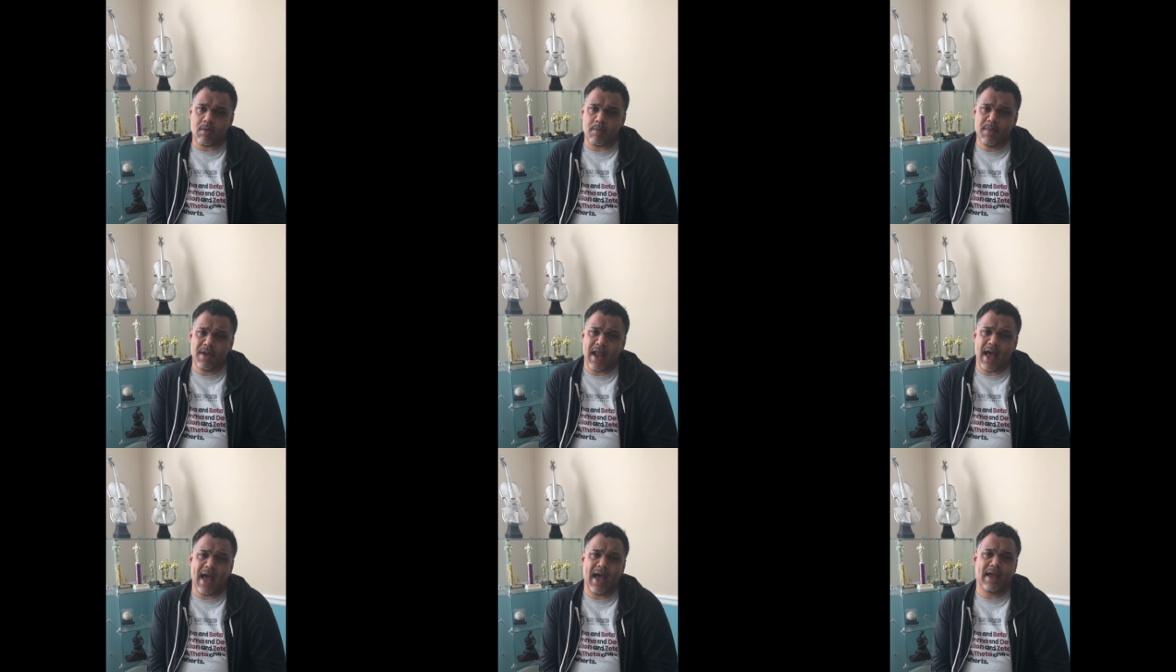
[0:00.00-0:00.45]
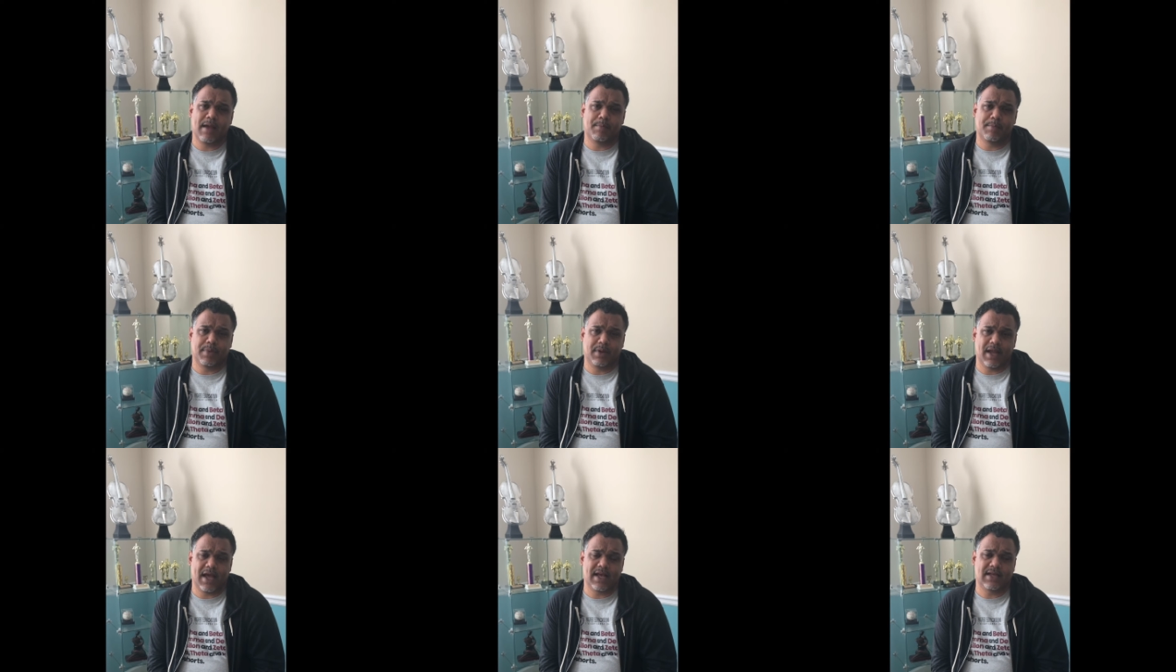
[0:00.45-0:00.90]
But I
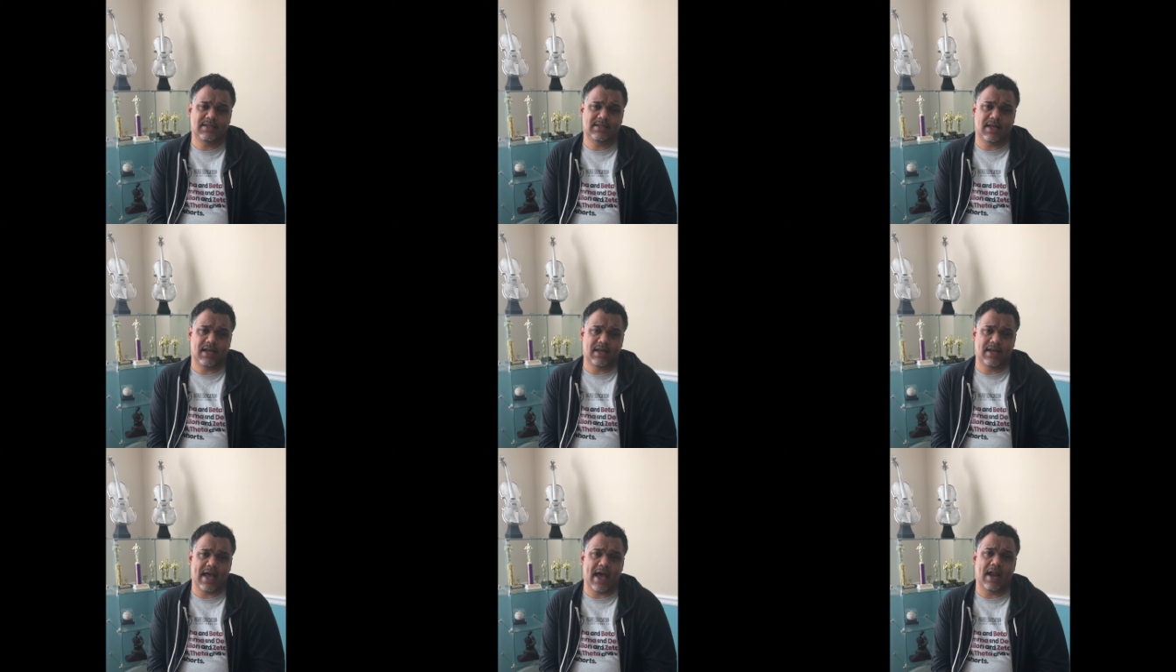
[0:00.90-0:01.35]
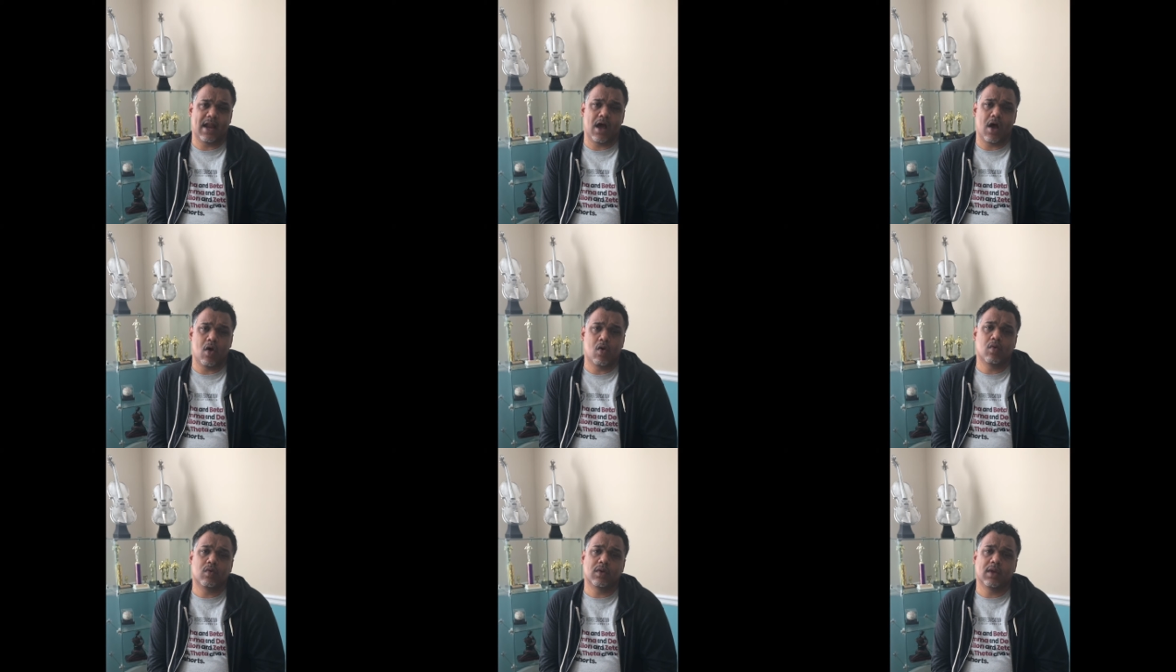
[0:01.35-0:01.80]
am blessed that not
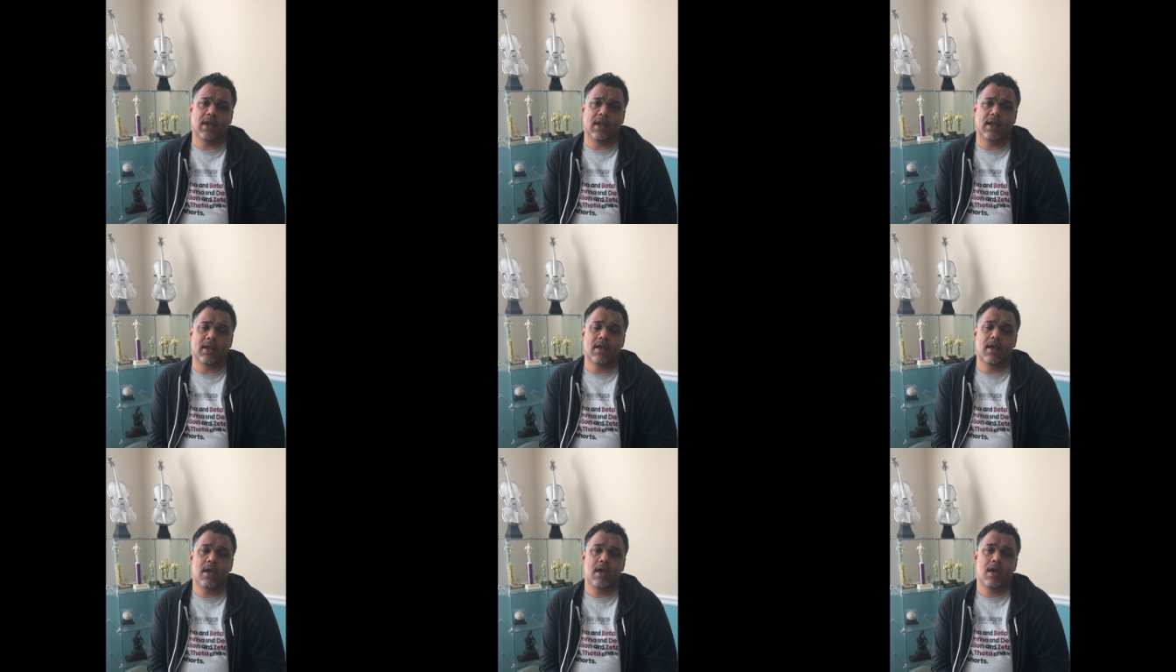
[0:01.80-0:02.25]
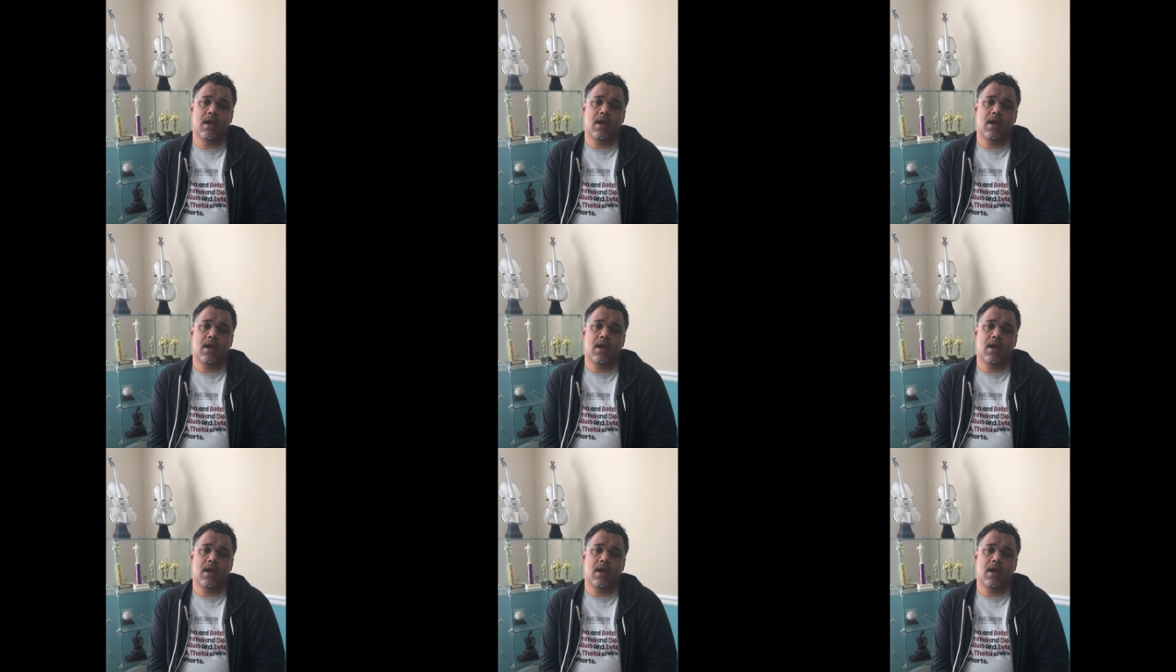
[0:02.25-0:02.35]
only